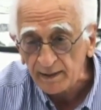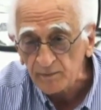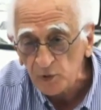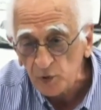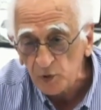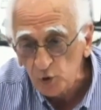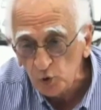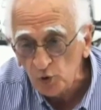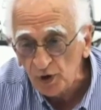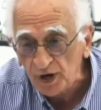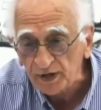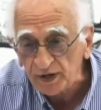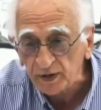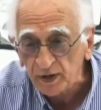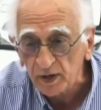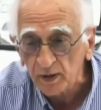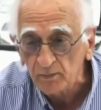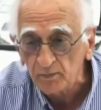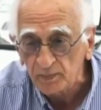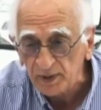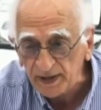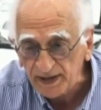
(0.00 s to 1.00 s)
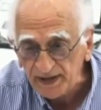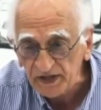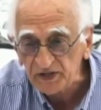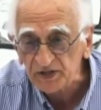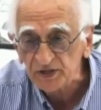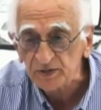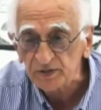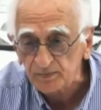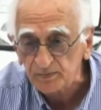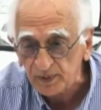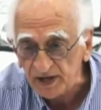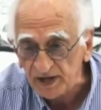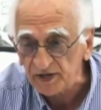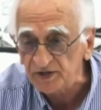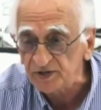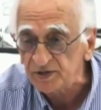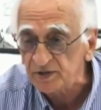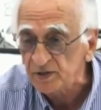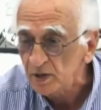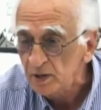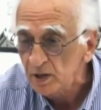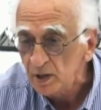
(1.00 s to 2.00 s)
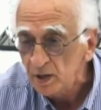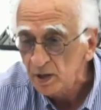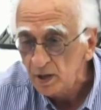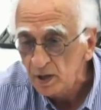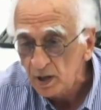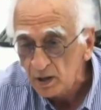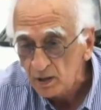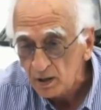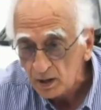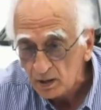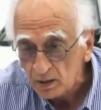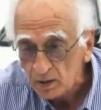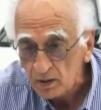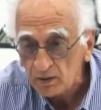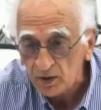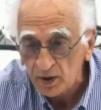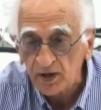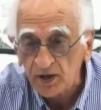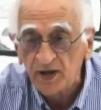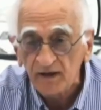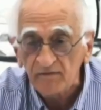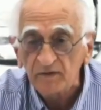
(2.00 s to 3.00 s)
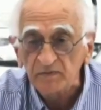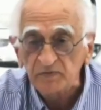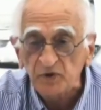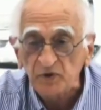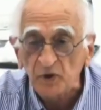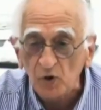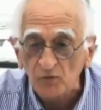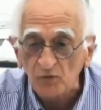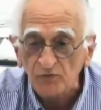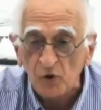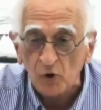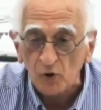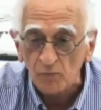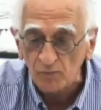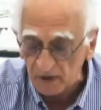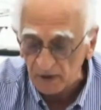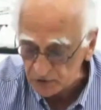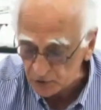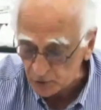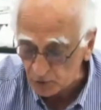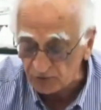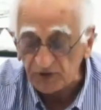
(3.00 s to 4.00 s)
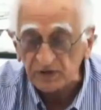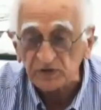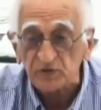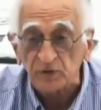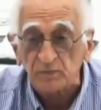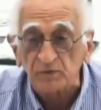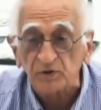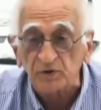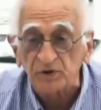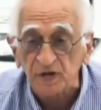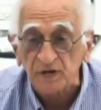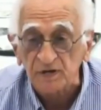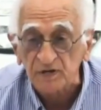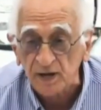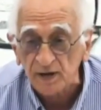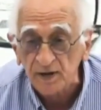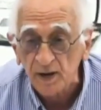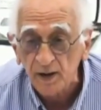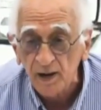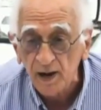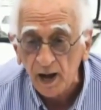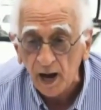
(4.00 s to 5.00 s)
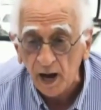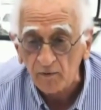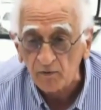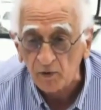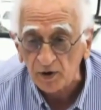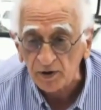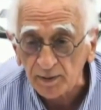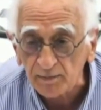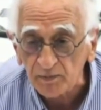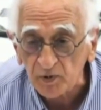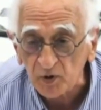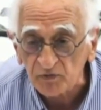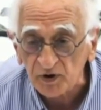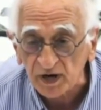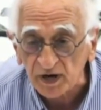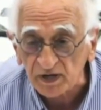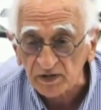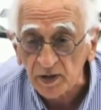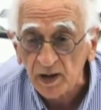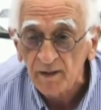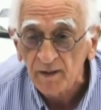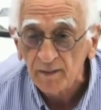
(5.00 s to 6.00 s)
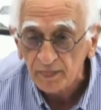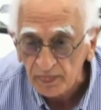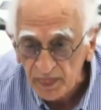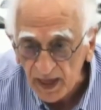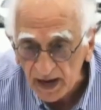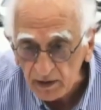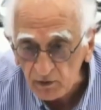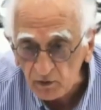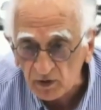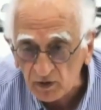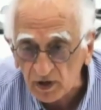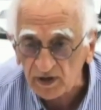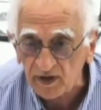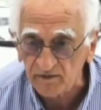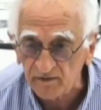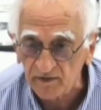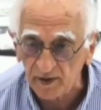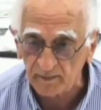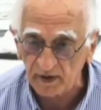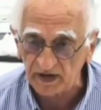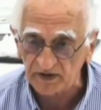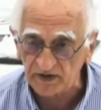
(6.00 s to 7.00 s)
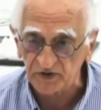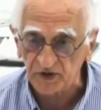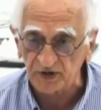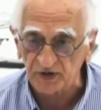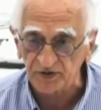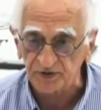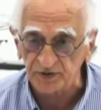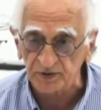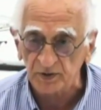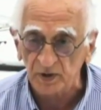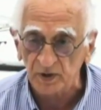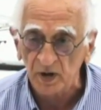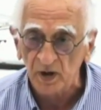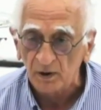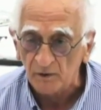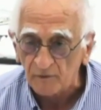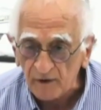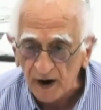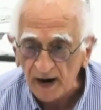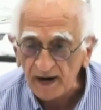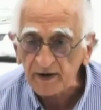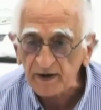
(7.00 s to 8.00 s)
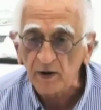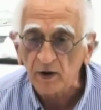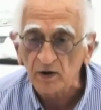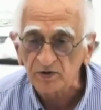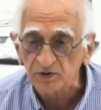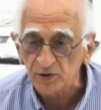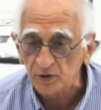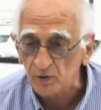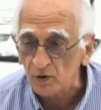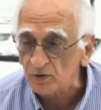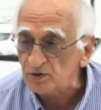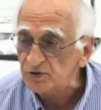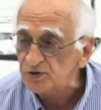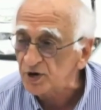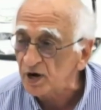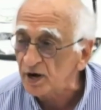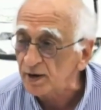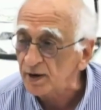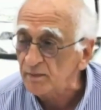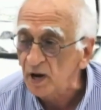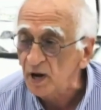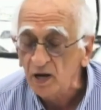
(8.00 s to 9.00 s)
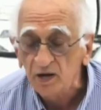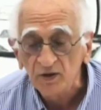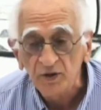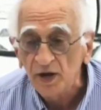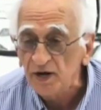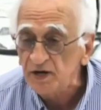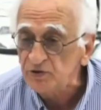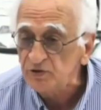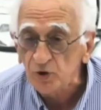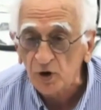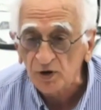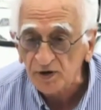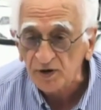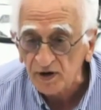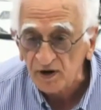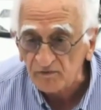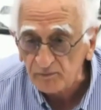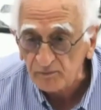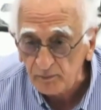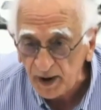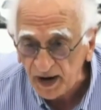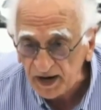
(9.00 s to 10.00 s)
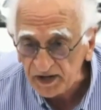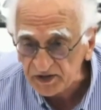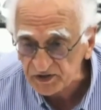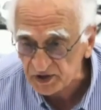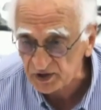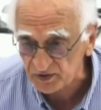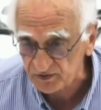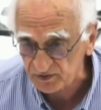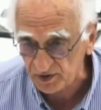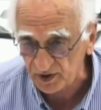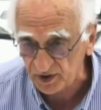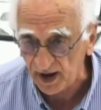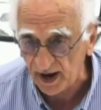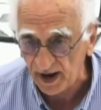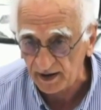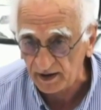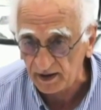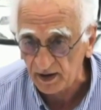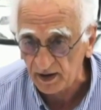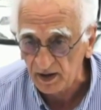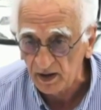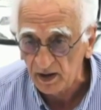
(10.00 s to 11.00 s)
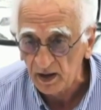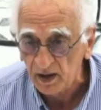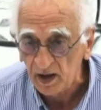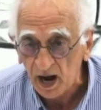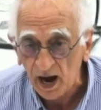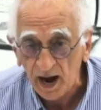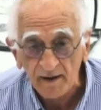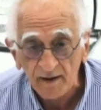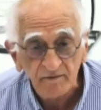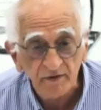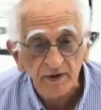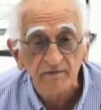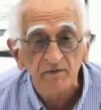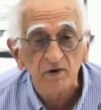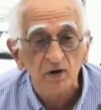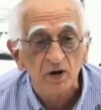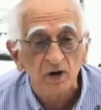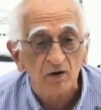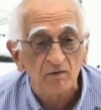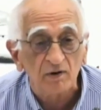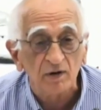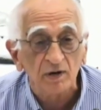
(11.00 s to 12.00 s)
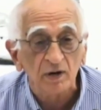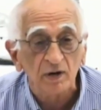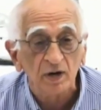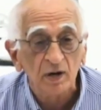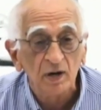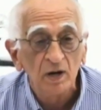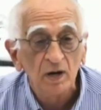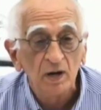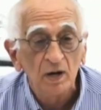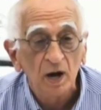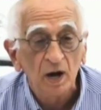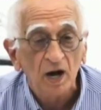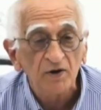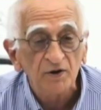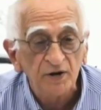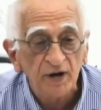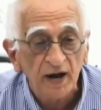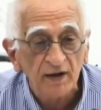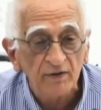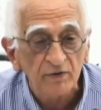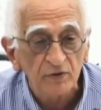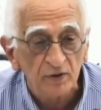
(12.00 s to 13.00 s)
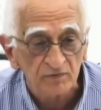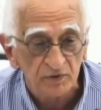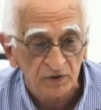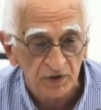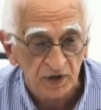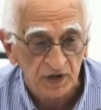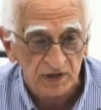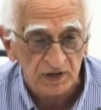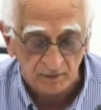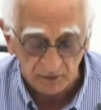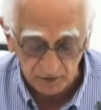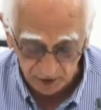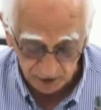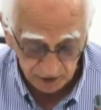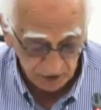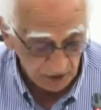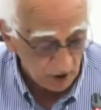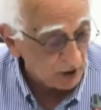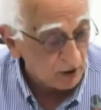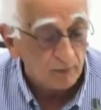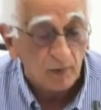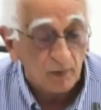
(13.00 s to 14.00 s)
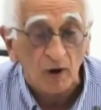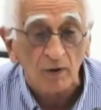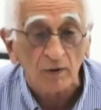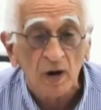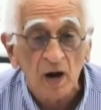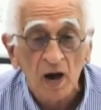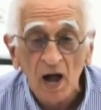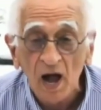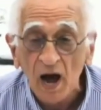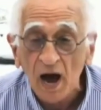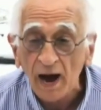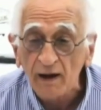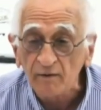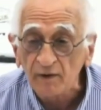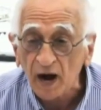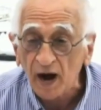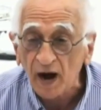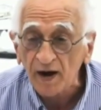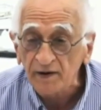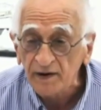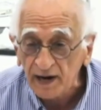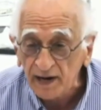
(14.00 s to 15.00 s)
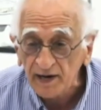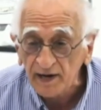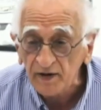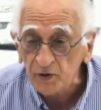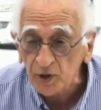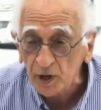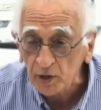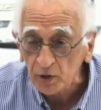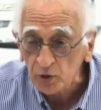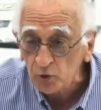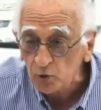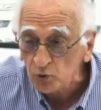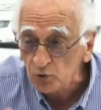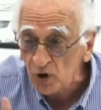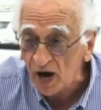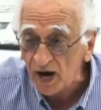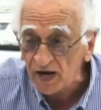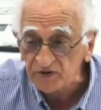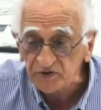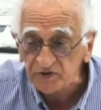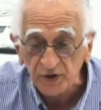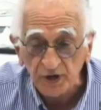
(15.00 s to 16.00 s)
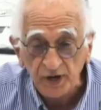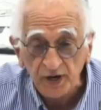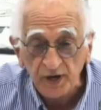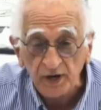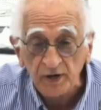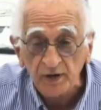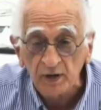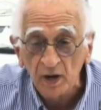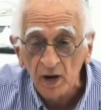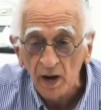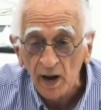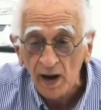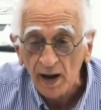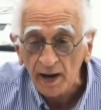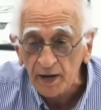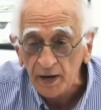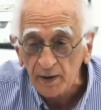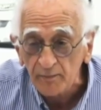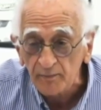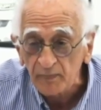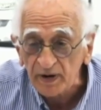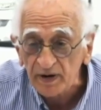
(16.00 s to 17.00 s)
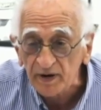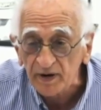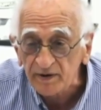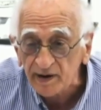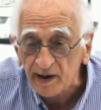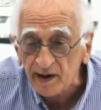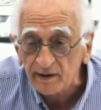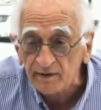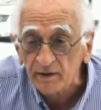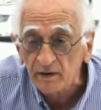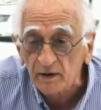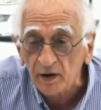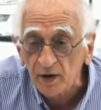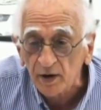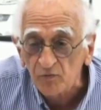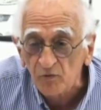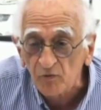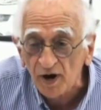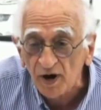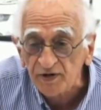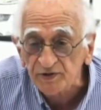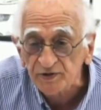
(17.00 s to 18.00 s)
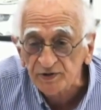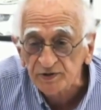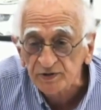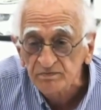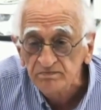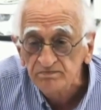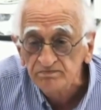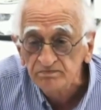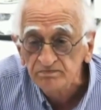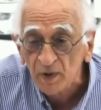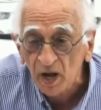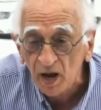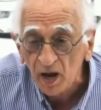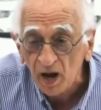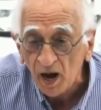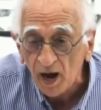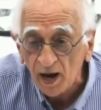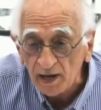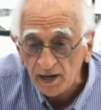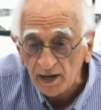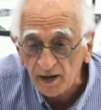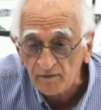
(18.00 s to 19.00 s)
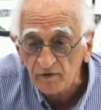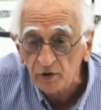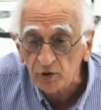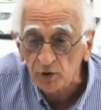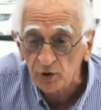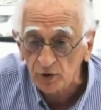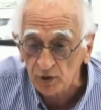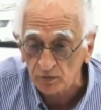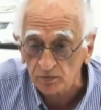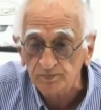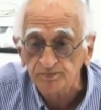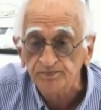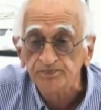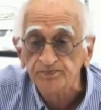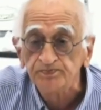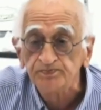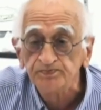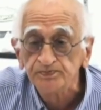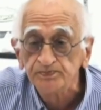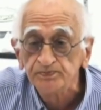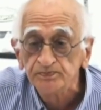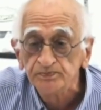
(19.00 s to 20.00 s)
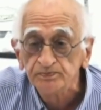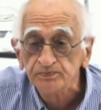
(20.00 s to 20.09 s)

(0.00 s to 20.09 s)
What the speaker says: Let them do it, please, please. Give them 3 or 4 months to fix some of the things I want them to fix. Then you can give them an extension. Right now is the wrong time. There is not enough basis for that. I haven't even covered a tenth of the thing I want to talk about. I really think you guys need independent technical advice. I'll give it to you.